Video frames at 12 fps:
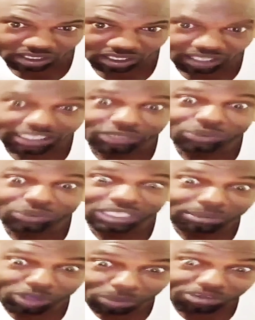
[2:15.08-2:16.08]
And I to them
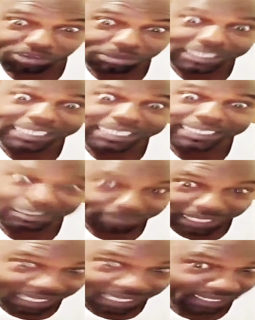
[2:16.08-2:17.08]
come for me kill him
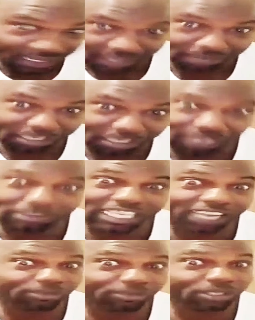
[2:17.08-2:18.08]
dog. Me have my
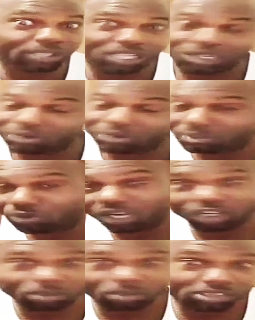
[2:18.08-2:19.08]
knife. When him walk
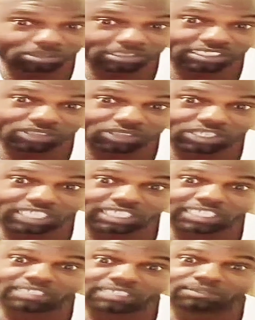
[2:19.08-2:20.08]
up with me I say look at
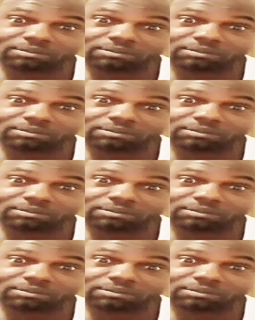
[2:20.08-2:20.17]
dog.